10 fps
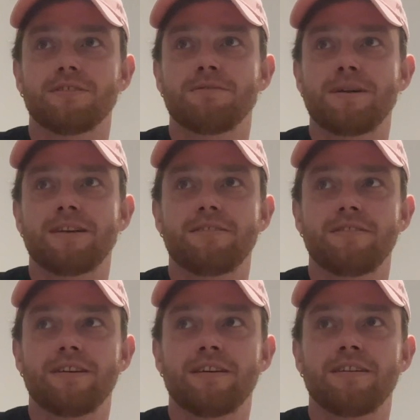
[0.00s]
I met in
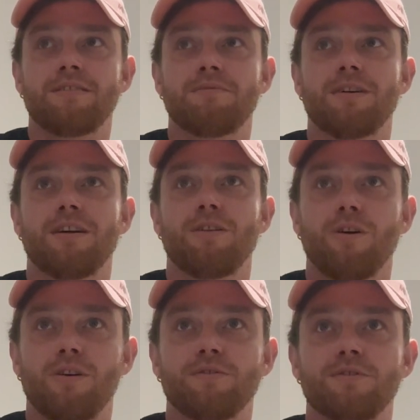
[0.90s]
there, a
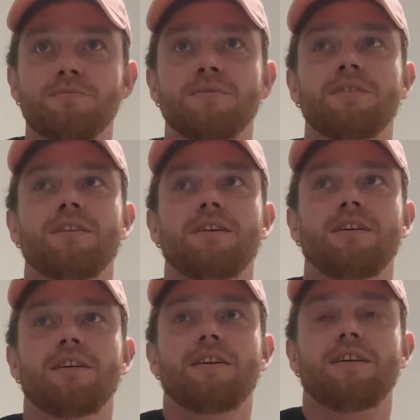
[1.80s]
lot of them
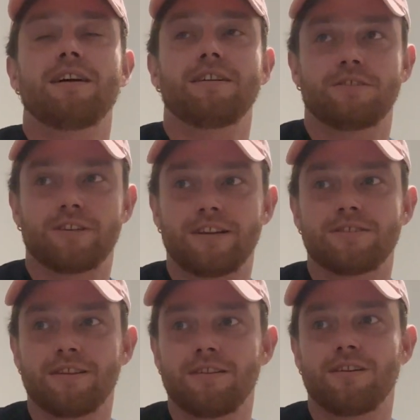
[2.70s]
had changed
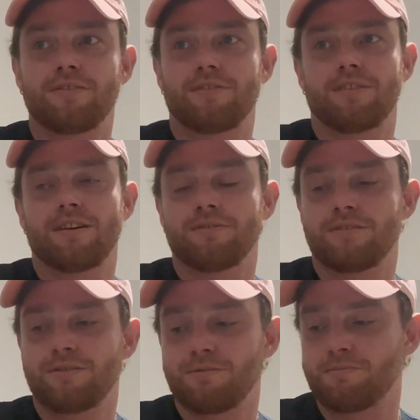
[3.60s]
their life around.
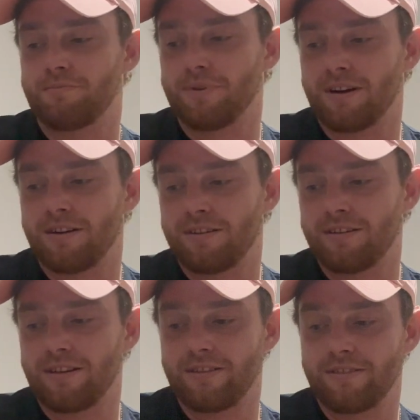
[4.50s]

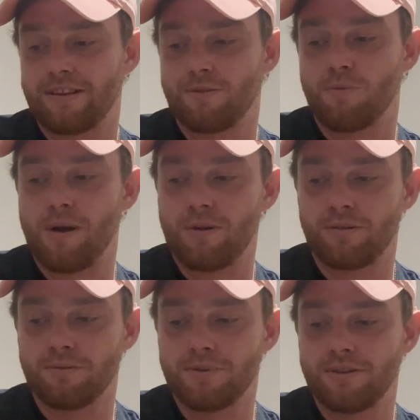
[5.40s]
And they were
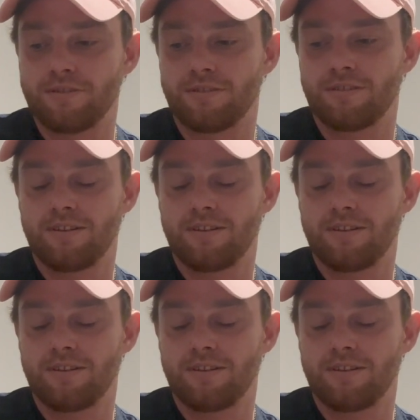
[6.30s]
welcoming,